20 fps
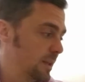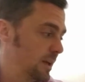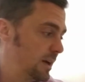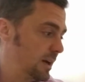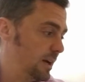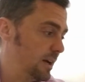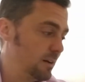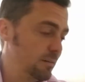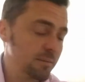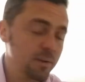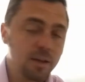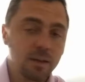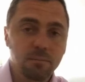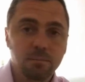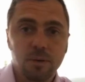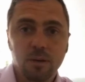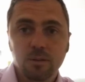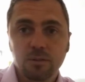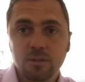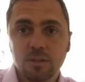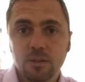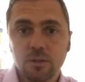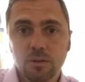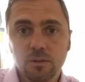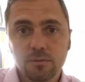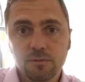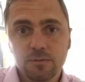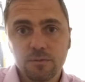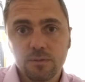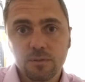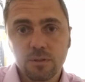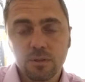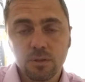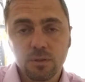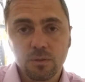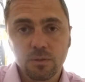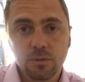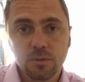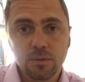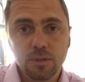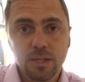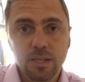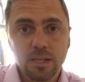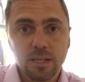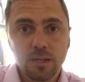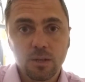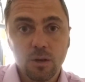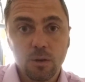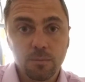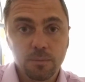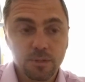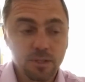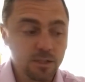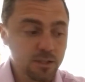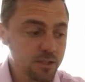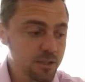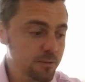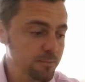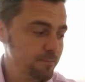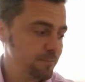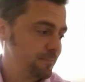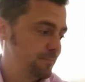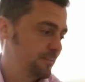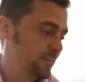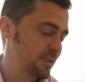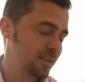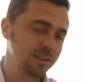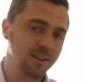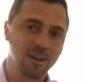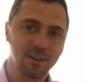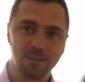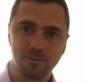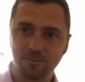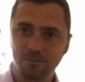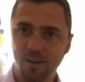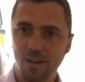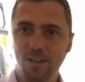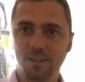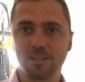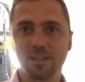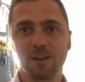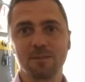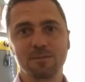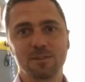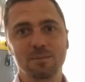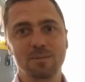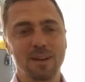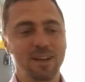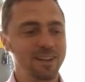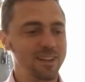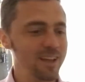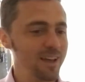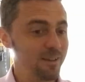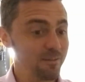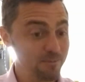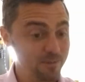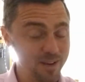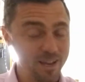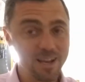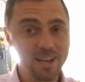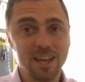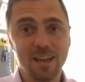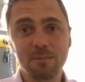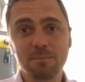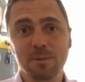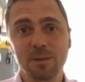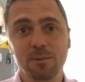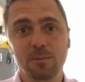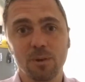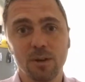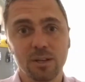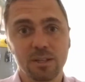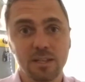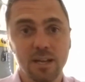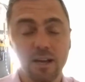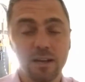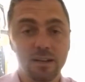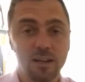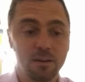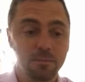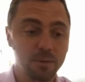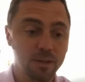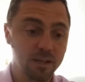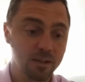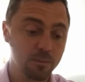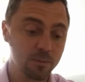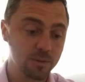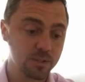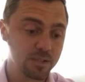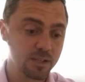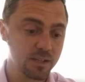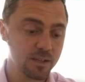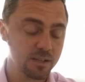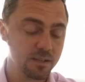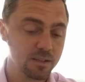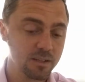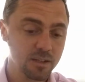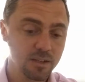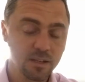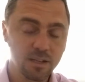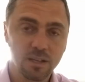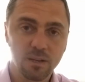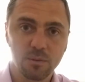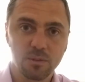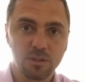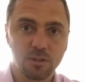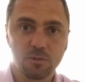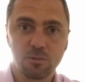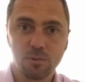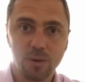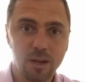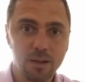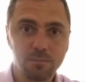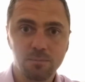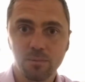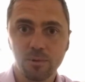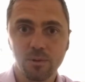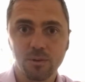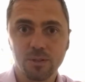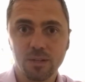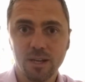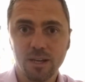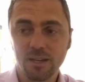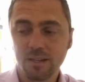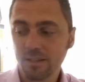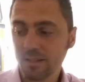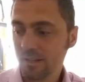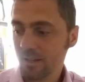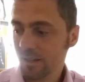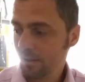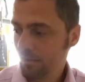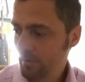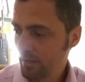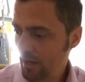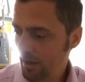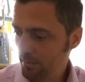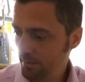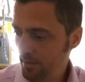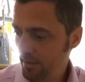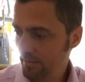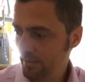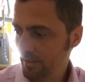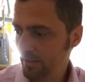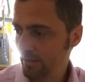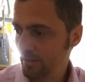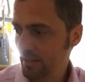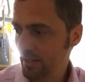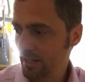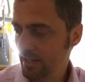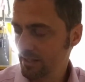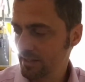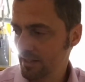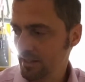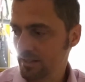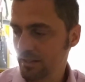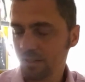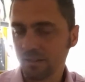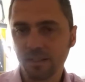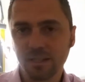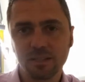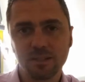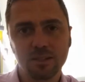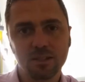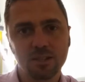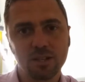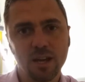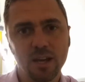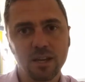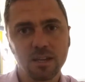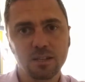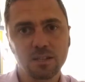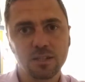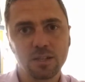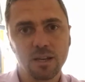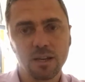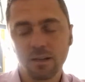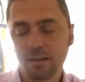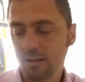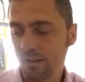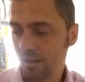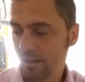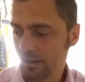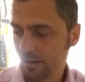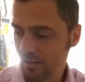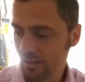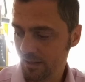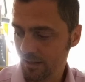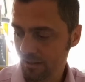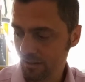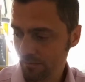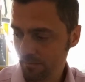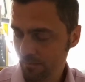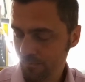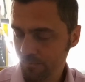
and post it off to the competition. So I'm really chuffed about that, really happy it worked out. I mean, it was a great brew day. A couple of little things I still need to change here, like I'll